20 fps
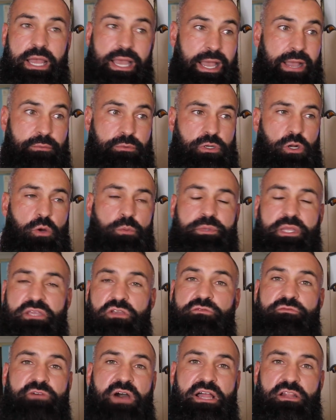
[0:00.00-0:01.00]
I would hope that
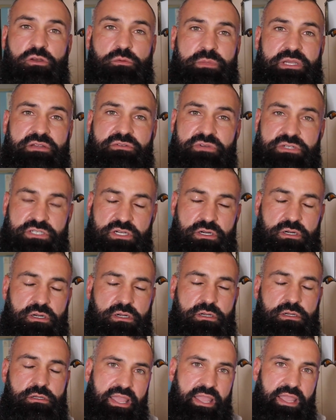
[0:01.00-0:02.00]
you follow me in return.